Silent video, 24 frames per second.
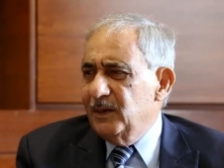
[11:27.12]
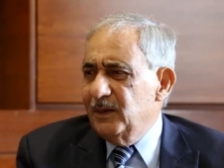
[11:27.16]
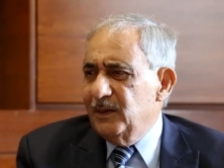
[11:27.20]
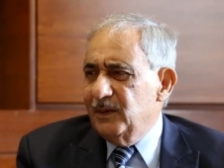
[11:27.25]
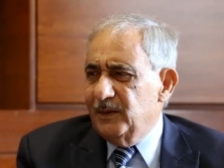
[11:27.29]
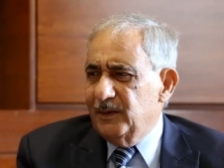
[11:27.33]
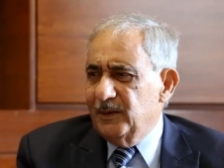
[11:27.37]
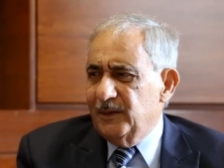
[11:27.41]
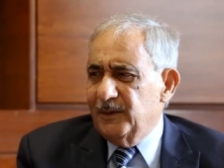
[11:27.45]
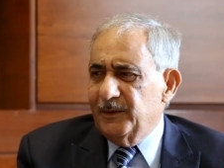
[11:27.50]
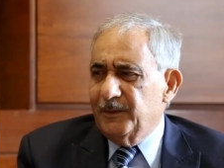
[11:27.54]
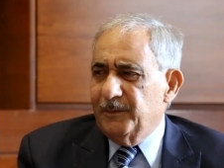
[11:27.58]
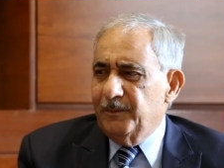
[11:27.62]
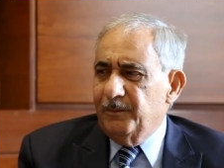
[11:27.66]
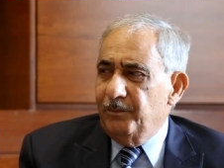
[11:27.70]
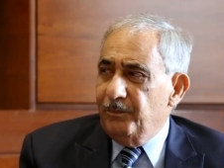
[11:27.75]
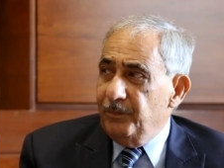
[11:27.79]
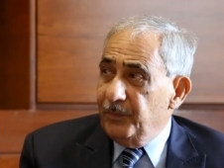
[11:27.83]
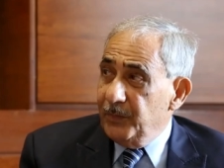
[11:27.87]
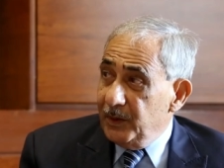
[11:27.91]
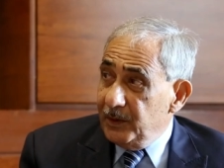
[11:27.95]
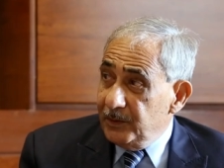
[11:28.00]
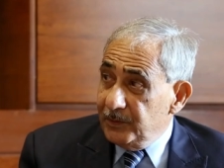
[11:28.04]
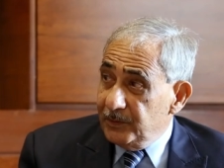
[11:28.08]

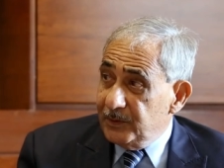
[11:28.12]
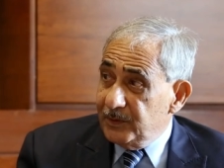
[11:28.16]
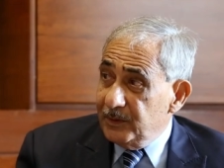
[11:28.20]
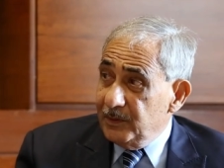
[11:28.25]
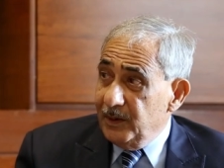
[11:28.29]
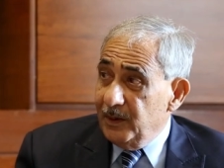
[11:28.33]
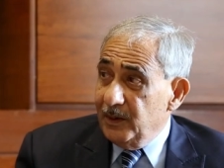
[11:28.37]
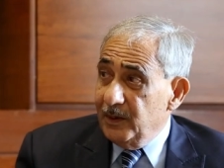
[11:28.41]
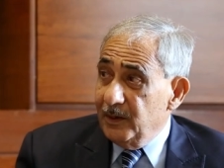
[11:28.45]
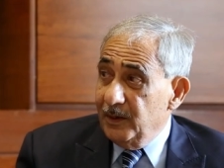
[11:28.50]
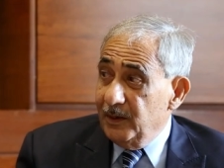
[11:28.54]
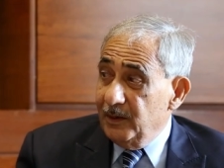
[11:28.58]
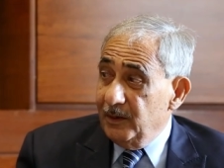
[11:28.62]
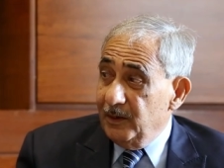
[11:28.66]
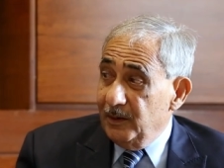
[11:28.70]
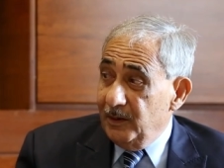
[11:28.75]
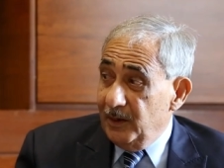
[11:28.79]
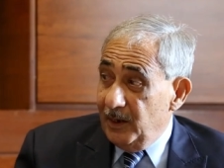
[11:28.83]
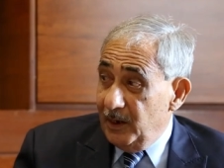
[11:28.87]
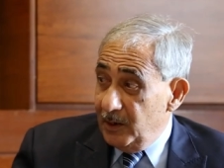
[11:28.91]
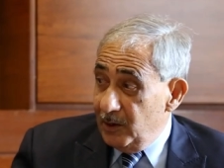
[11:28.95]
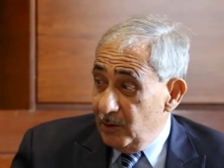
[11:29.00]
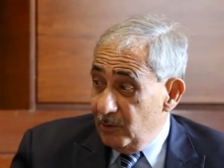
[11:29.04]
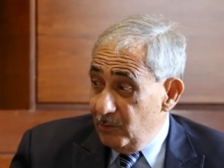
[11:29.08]
uh, and then
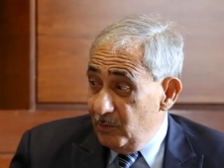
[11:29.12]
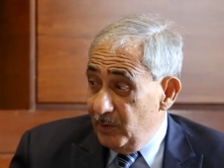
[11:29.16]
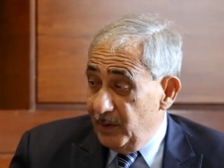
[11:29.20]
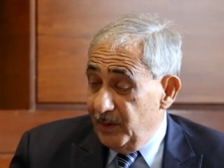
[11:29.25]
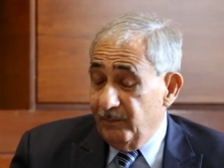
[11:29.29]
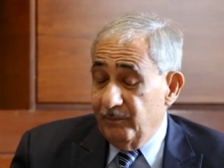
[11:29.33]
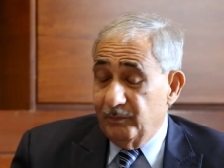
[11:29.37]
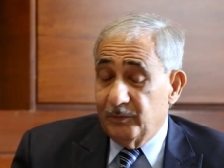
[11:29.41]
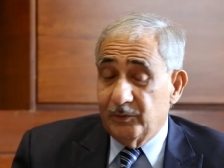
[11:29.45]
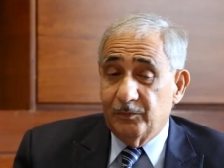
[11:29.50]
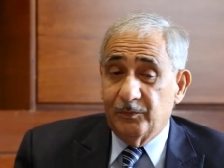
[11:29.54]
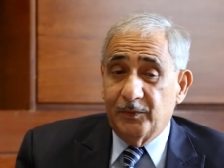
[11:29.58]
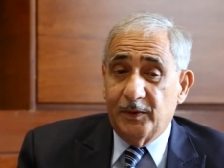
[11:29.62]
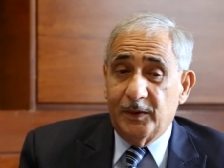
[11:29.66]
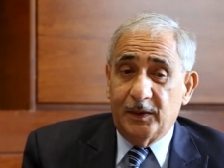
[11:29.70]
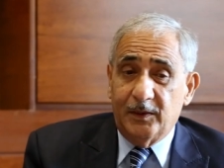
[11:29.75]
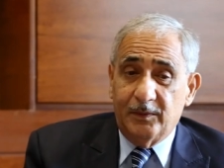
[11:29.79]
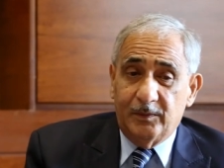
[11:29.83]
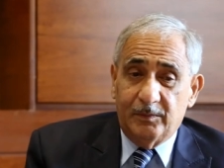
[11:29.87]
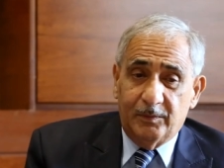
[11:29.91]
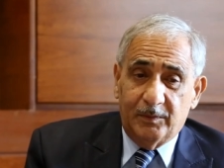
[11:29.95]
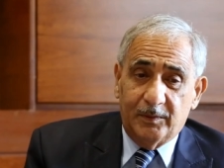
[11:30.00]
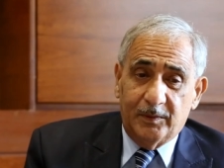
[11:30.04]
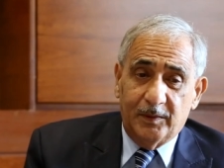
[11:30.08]
now I was
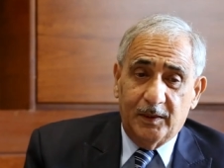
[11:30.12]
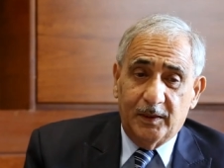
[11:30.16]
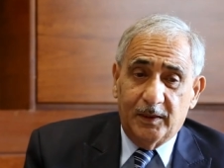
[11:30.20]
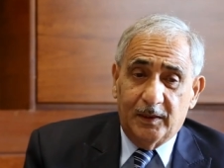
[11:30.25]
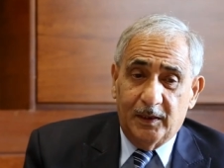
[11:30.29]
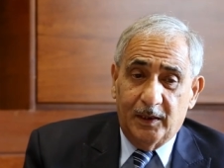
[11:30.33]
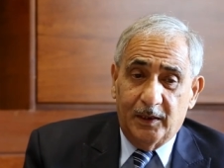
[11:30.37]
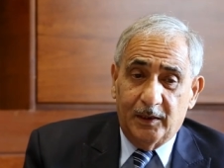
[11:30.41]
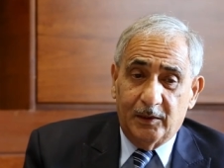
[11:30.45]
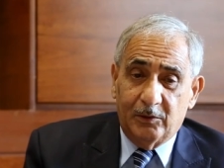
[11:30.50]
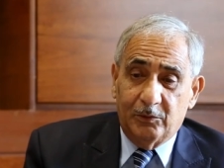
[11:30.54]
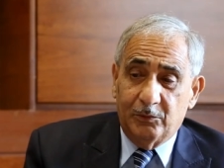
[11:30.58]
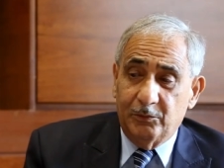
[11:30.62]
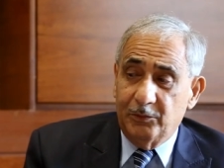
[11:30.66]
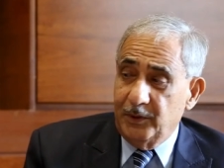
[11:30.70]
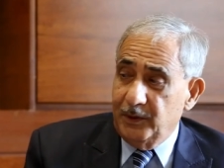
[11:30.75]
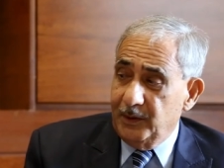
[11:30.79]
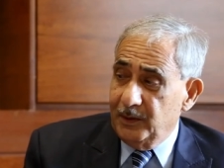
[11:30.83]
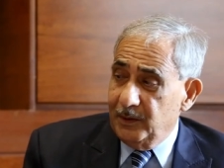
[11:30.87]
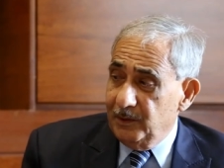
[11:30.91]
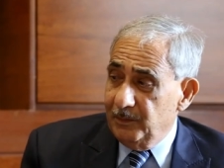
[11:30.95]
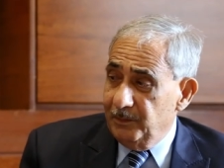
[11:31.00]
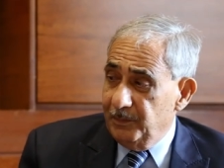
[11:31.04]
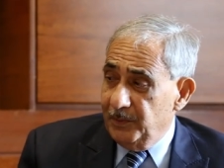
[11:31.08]
very uh, glad to
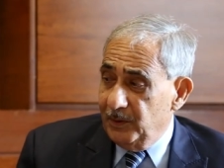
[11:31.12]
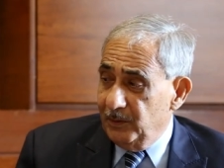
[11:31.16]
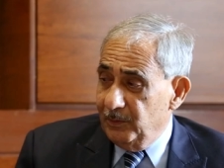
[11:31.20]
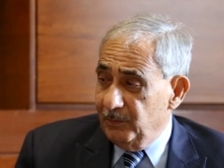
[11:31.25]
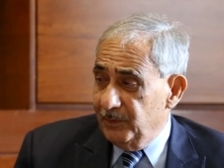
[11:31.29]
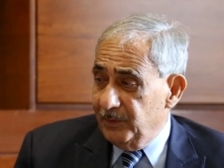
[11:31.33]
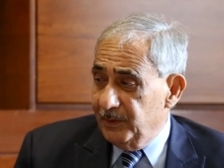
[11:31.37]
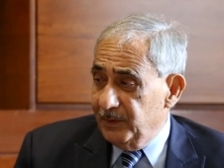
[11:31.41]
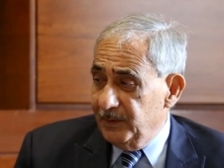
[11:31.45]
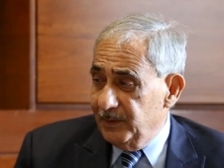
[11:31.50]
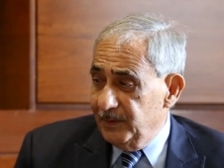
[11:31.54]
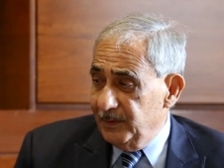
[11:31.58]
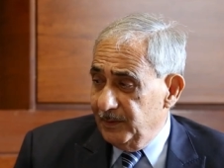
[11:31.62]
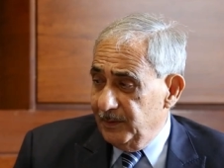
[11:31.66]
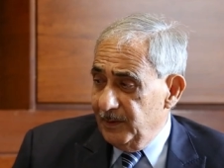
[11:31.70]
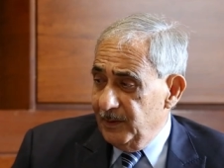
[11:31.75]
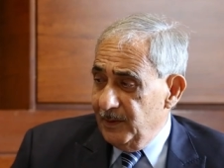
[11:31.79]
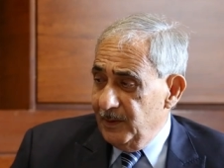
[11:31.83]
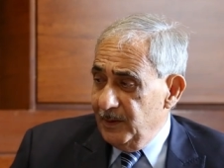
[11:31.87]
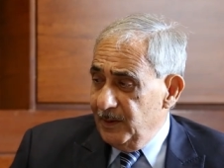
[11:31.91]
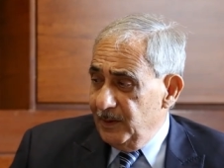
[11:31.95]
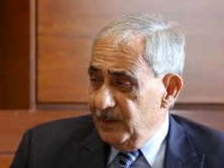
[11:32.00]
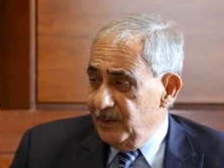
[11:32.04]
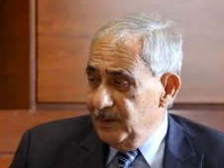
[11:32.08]
hear about the
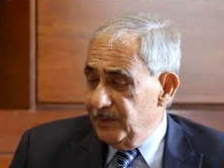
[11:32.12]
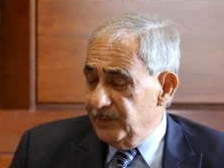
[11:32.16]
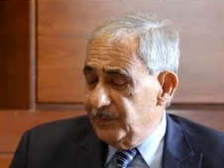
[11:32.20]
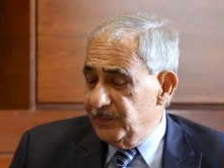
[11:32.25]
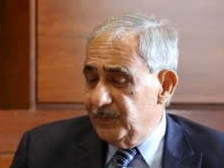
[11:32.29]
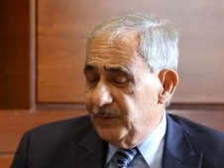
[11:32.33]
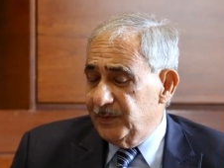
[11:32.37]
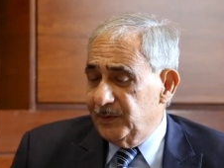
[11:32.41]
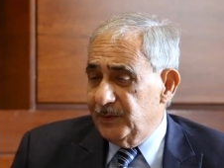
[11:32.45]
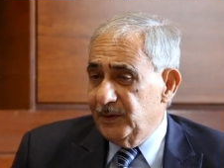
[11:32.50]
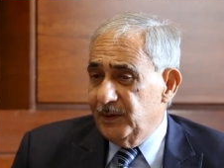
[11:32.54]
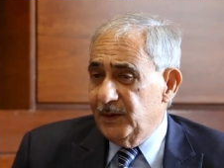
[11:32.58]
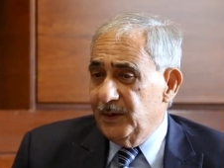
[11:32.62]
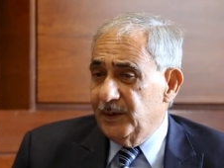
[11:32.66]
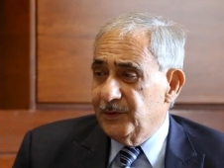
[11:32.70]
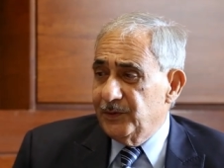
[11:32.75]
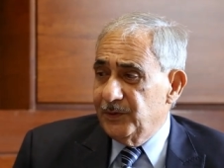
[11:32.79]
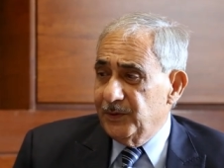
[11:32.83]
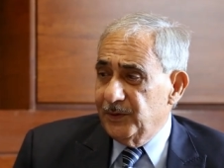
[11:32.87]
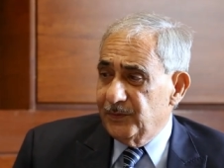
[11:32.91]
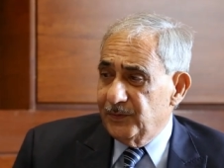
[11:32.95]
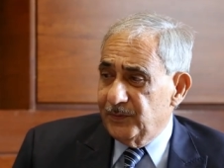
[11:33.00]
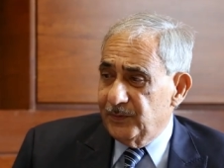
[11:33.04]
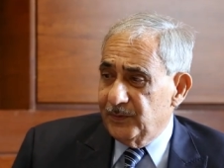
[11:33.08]

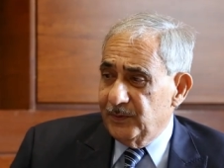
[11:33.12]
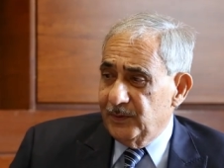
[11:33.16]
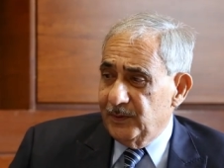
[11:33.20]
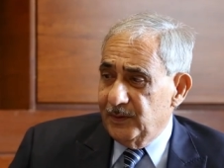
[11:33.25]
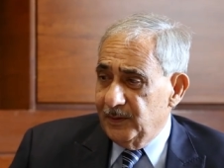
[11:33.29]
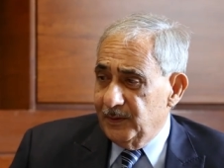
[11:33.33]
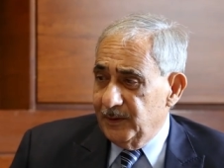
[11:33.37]
CHS,